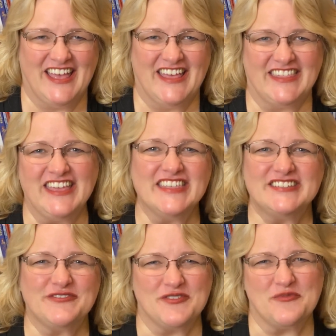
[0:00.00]
Think of the
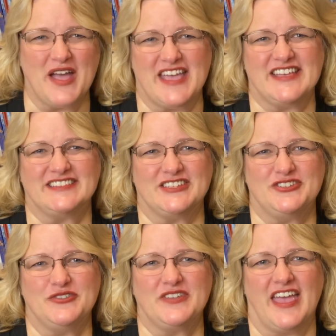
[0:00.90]
different ways
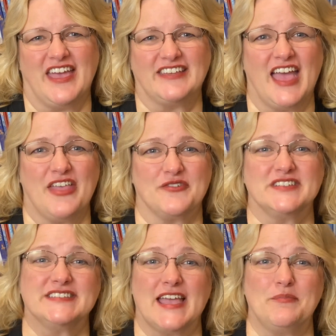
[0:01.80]
that you can gather a
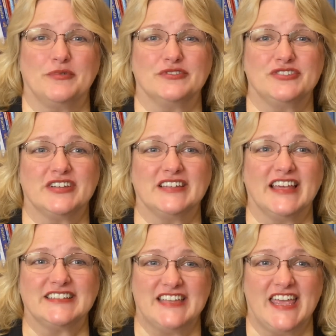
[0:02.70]
sample to
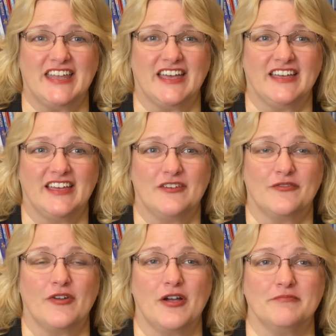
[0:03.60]
collect data
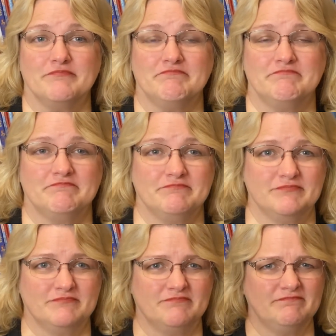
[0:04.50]
from,
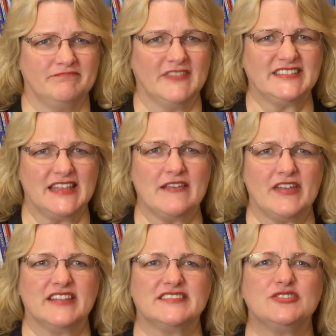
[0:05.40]
mm, let's think of
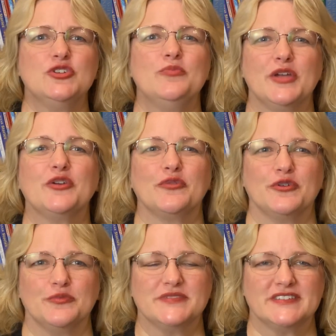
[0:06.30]
it as two big
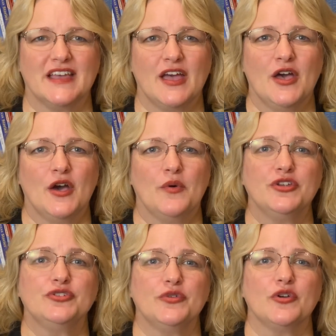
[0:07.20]
groups. When
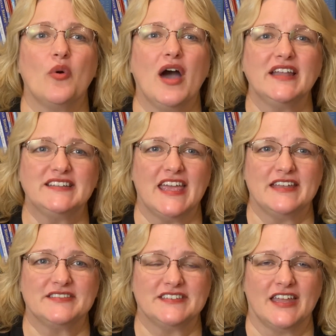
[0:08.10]
you're doing a
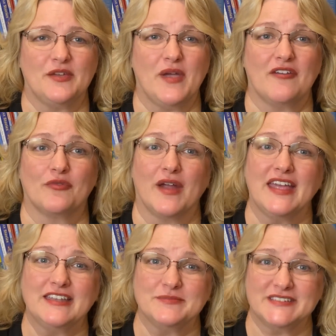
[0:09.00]
quantitative study, we have
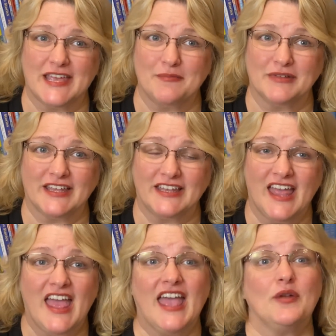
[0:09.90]
random sampling
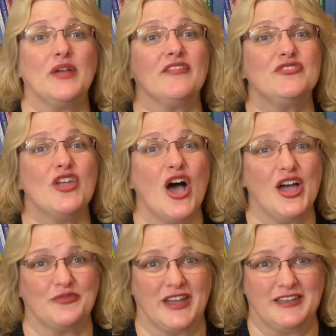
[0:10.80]
and we have
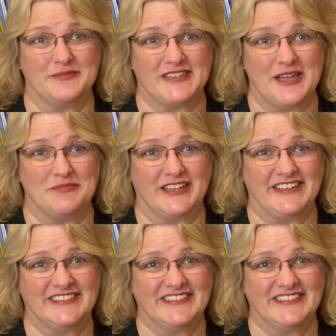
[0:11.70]
non random sampling.